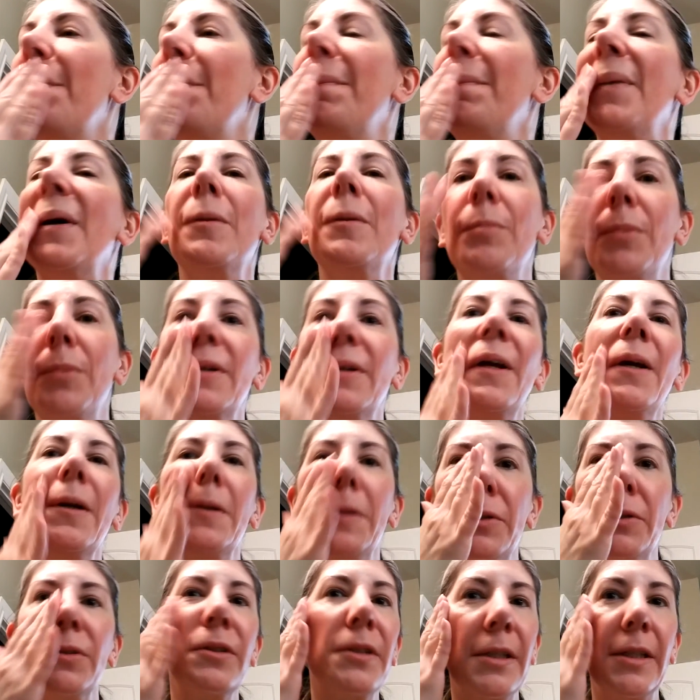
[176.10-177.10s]
but it
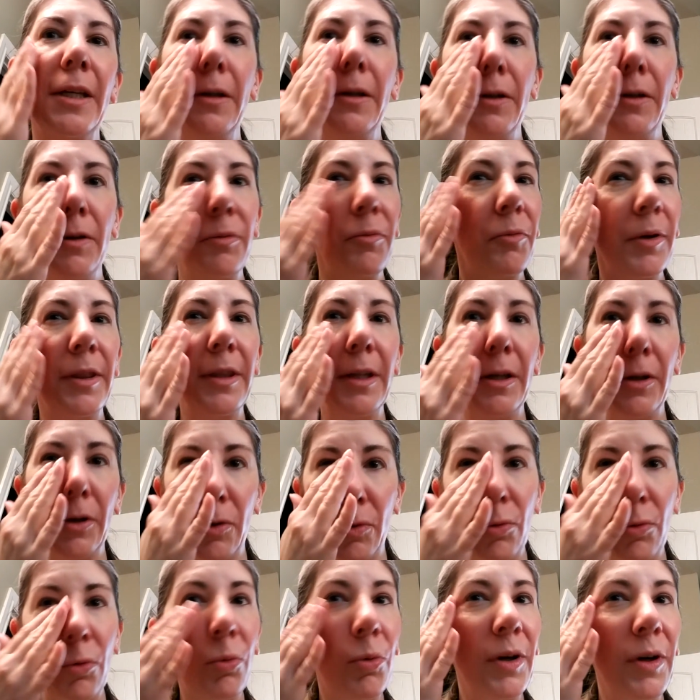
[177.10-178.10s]
protects your skin with the
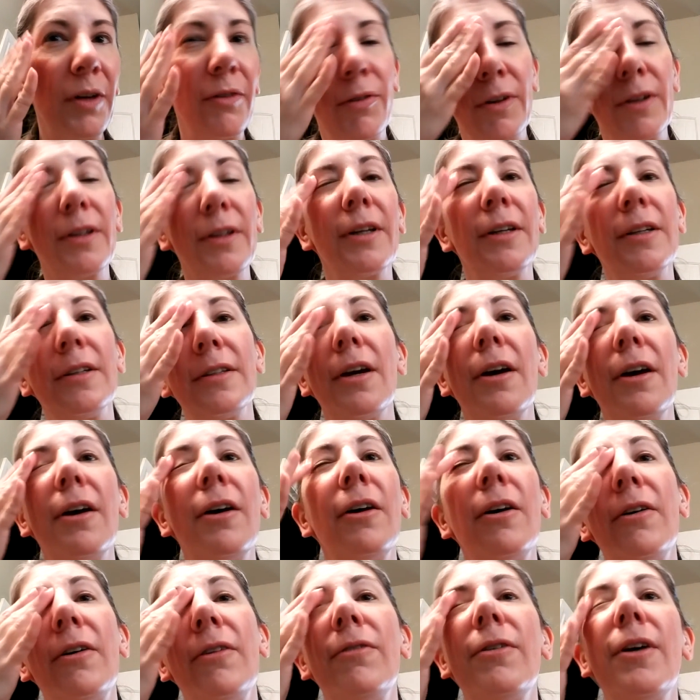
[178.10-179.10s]
equivalent
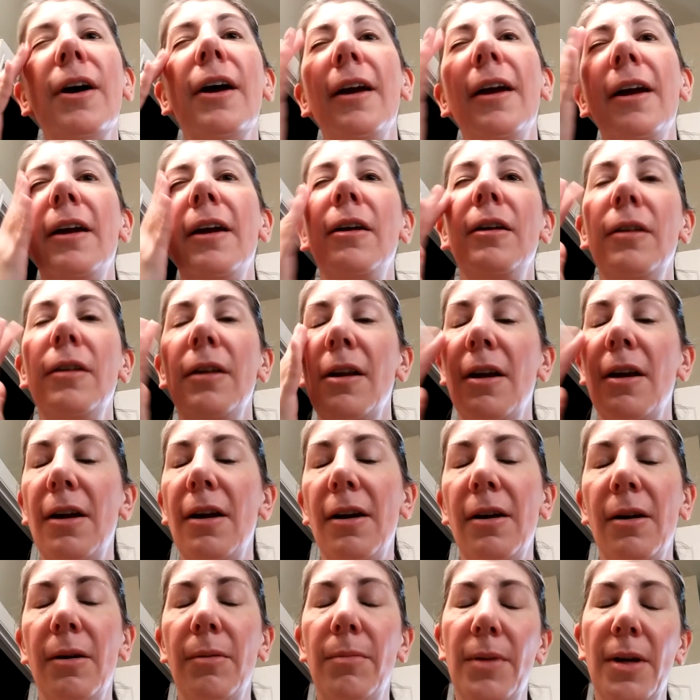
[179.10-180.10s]
of an
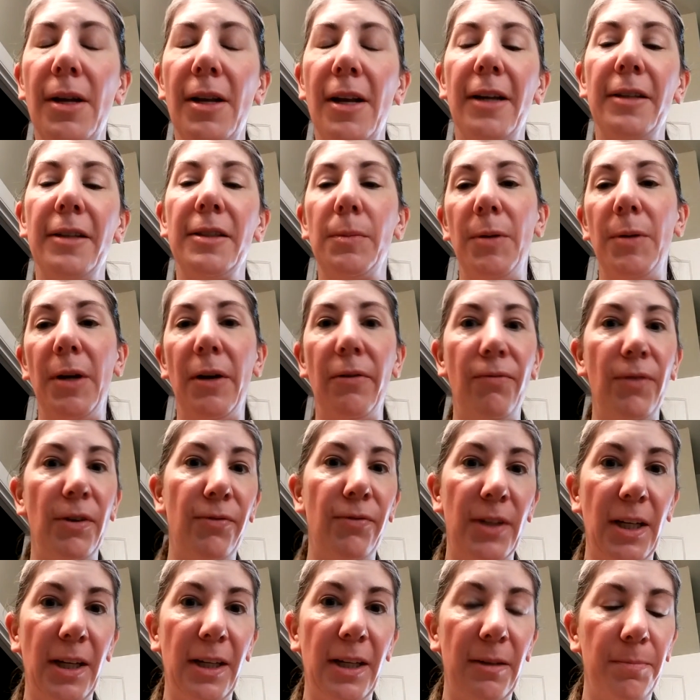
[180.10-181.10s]
SPF
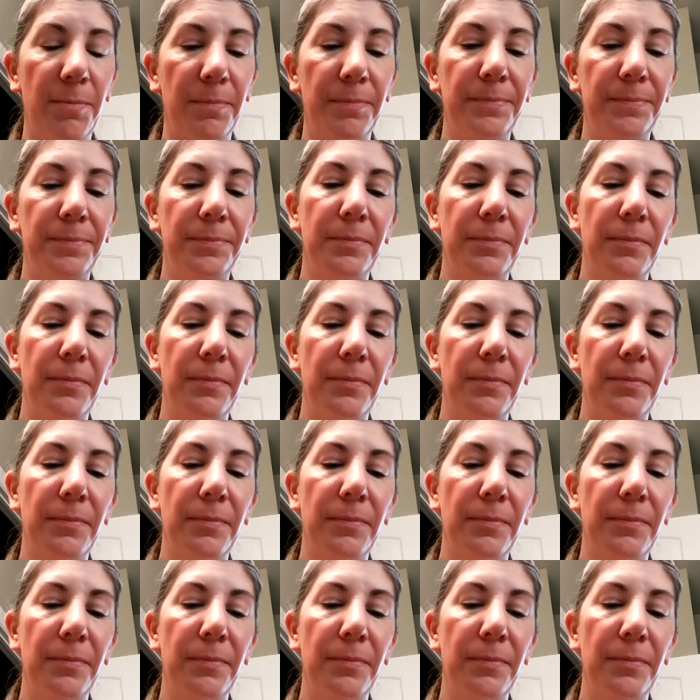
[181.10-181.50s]
15.